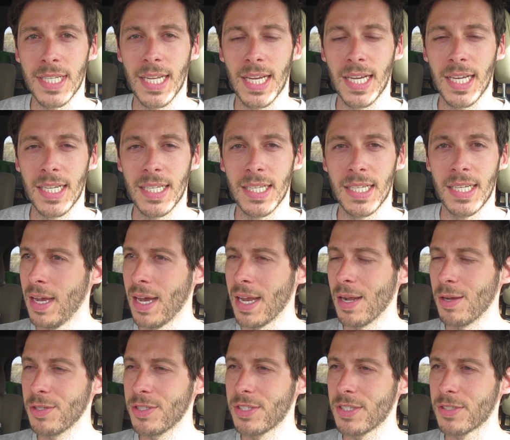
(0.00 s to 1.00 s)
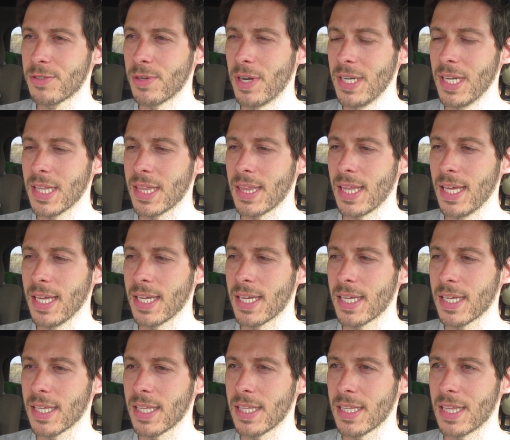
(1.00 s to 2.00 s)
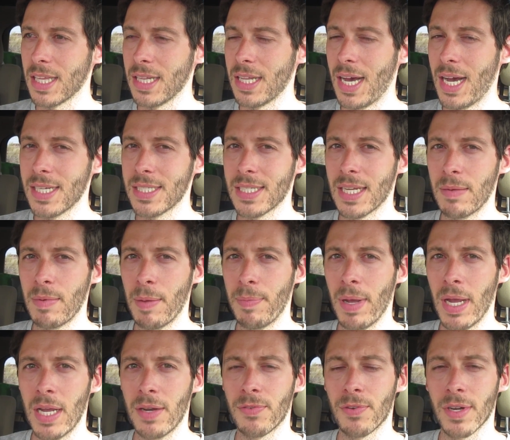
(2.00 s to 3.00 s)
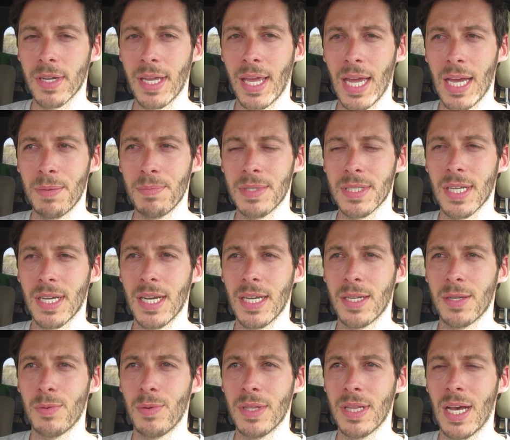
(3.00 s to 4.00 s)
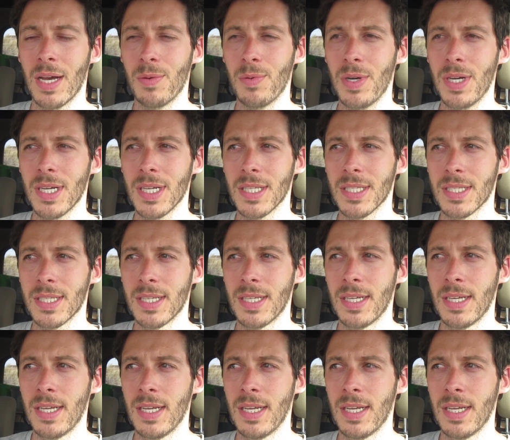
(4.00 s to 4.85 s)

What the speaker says: a night. And I was trying to think the last time I paid for a campsite, when that was.